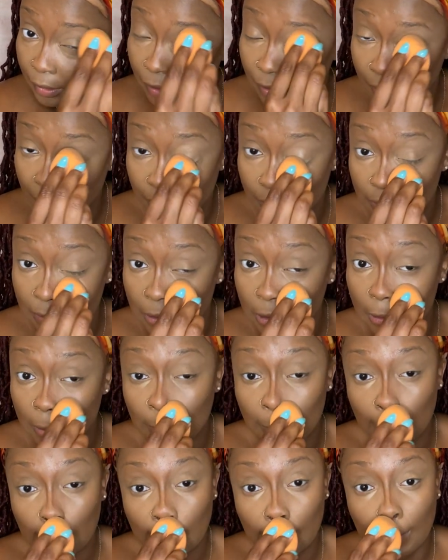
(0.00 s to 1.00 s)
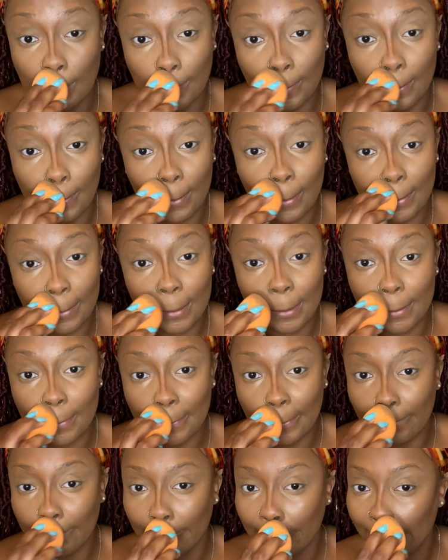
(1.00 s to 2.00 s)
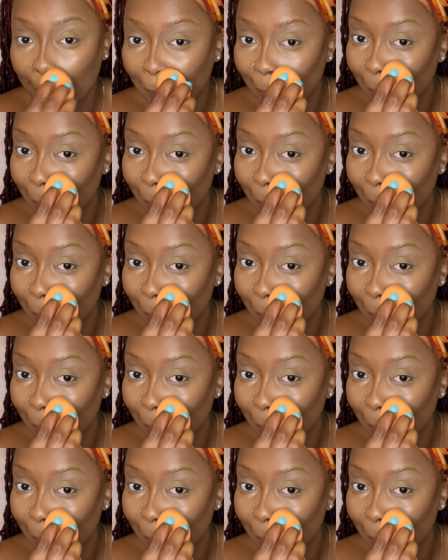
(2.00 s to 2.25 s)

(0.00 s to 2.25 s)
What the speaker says: Because there's been plenty of